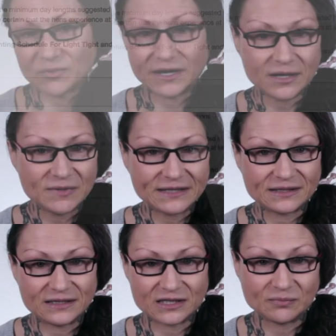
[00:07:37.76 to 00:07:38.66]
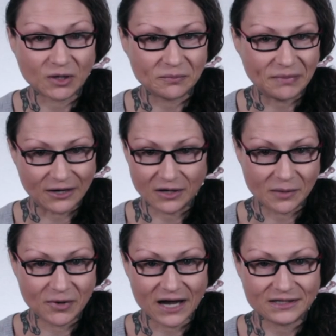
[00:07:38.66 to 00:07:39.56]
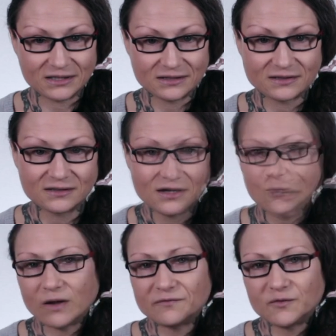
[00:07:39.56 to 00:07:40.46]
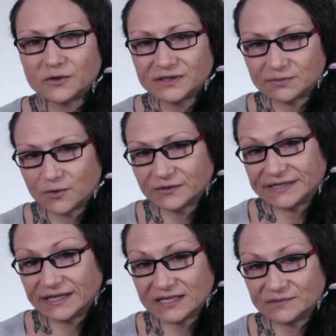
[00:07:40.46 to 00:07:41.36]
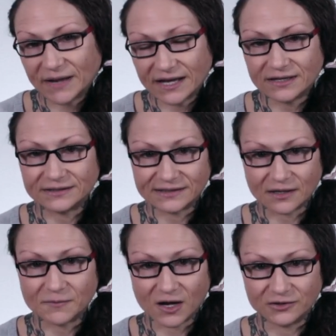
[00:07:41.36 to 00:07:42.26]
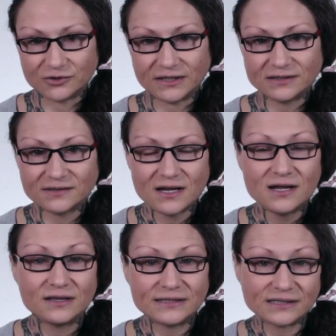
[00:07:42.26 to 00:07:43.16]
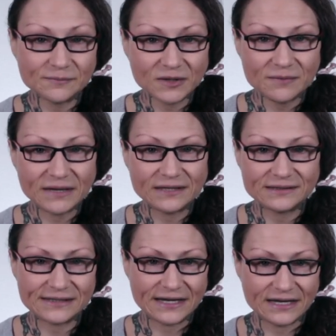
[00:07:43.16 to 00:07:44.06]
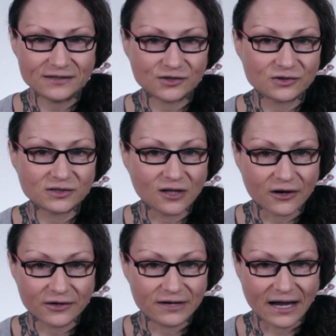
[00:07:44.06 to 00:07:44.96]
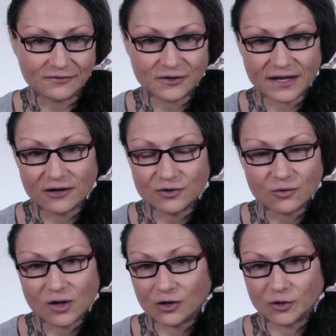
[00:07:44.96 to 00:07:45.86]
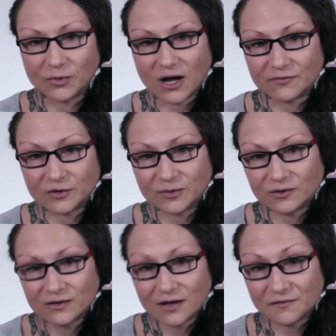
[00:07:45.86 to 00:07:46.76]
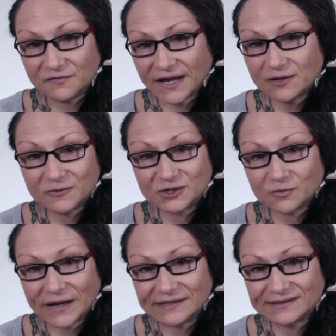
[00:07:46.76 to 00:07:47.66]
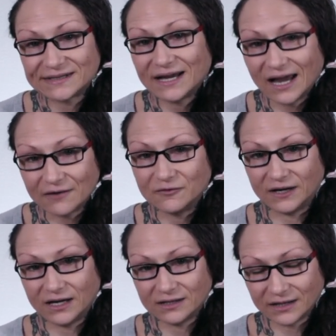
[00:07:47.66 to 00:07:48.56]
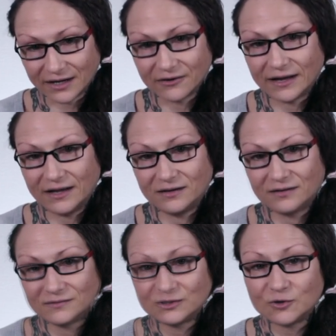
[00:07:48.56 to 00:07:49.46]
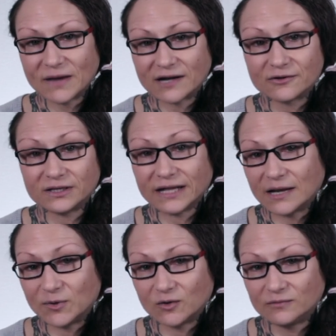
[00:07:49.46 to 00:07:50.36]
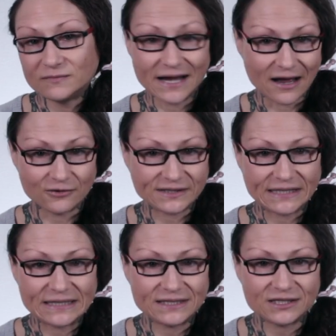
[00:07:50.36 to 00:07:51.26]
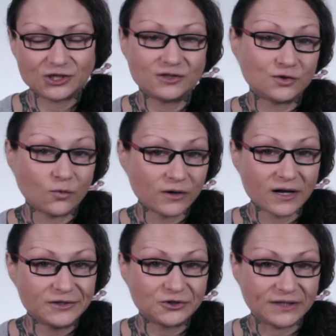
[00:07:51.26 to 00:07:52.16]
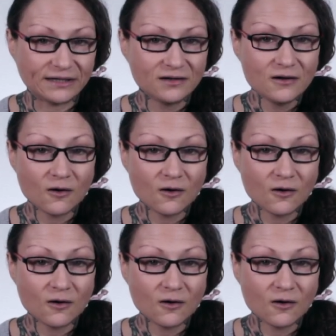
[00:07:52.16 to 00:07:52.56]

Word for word: prohibits this barbaric practice. While forced molting is banned in some countries, this simply means the hens are slaughtered after they are no longer profitable, a fate which awaits every layer hen. No matter the label, housing conditions, or country,